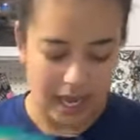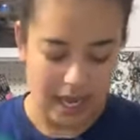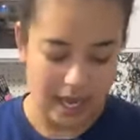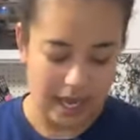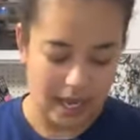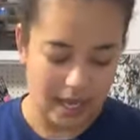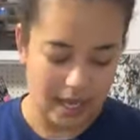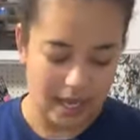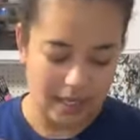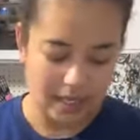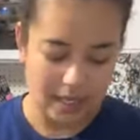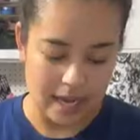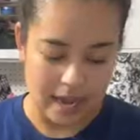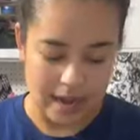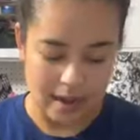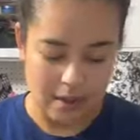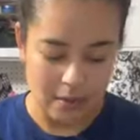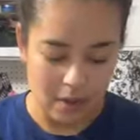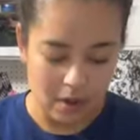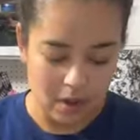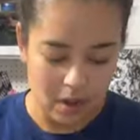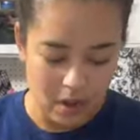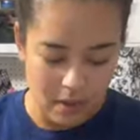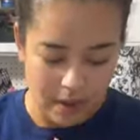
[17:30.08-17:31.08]
And
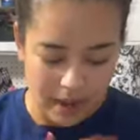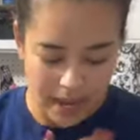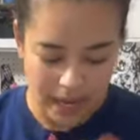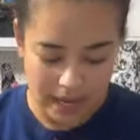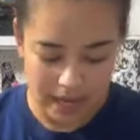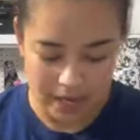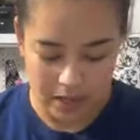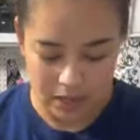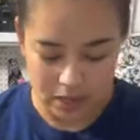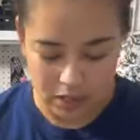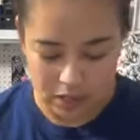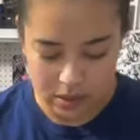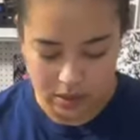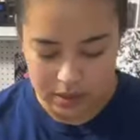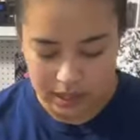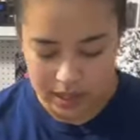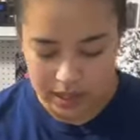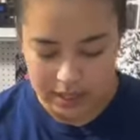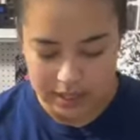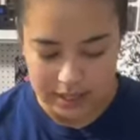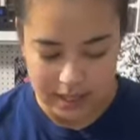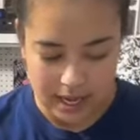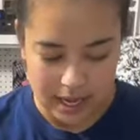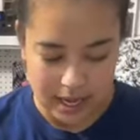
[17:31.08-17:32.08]
I will go ahead and do
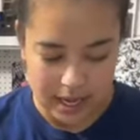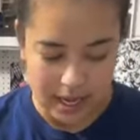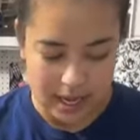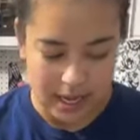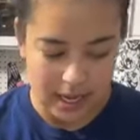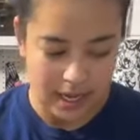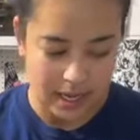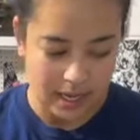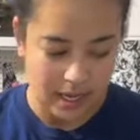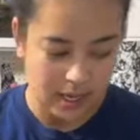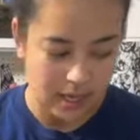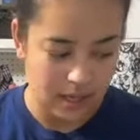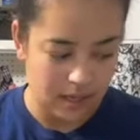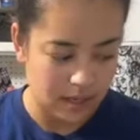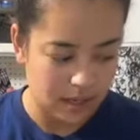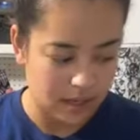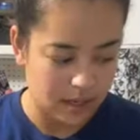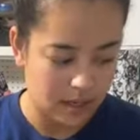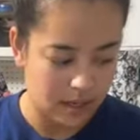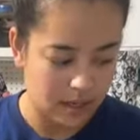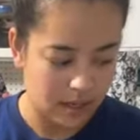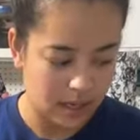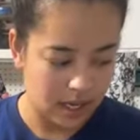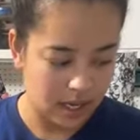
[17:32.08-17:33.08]
this in,
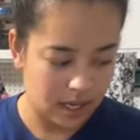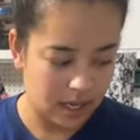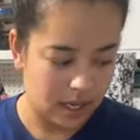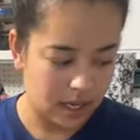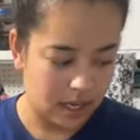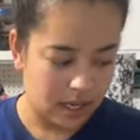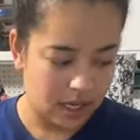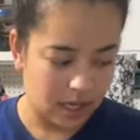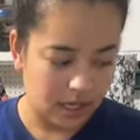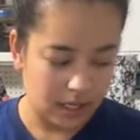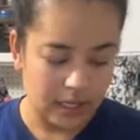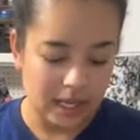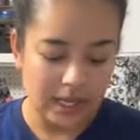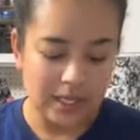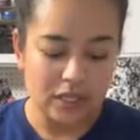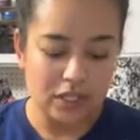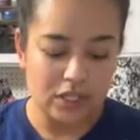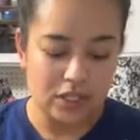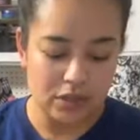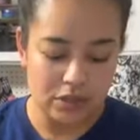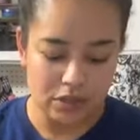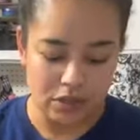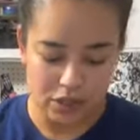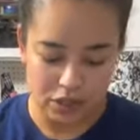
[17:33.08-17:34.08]

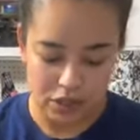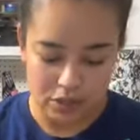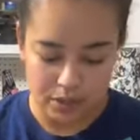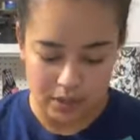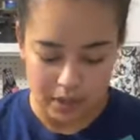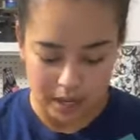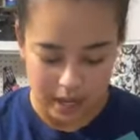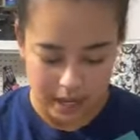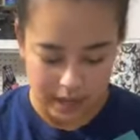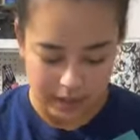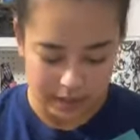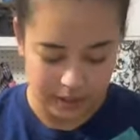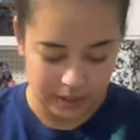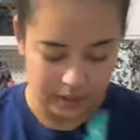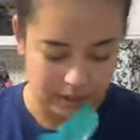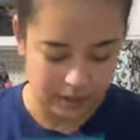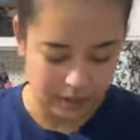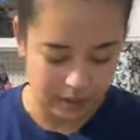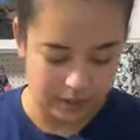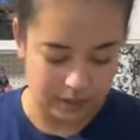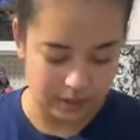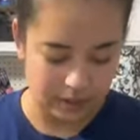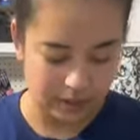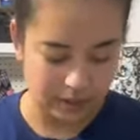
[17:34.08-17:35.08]
let's do 2
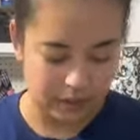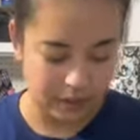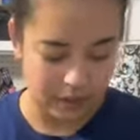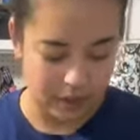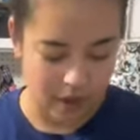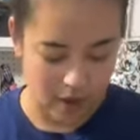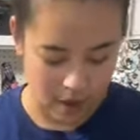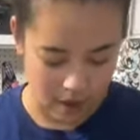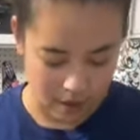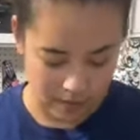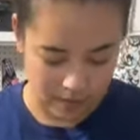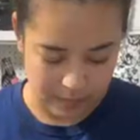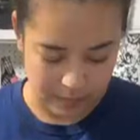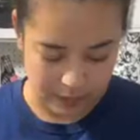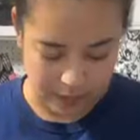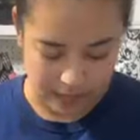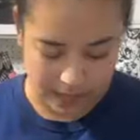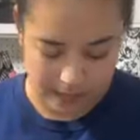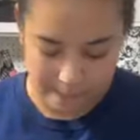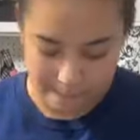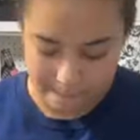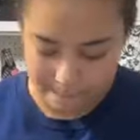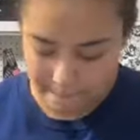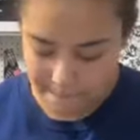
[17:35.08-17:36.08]
colors for the
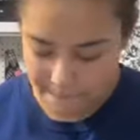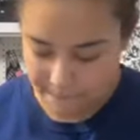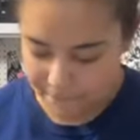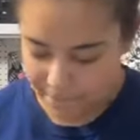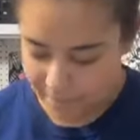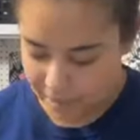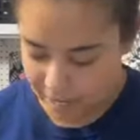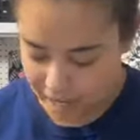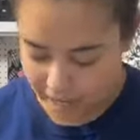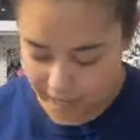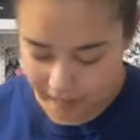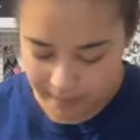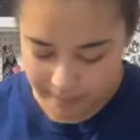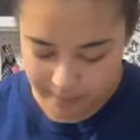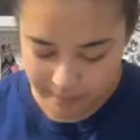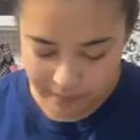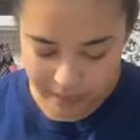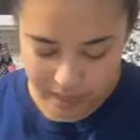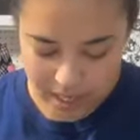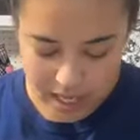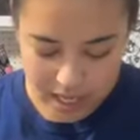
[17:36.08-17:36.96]
ombre, okay?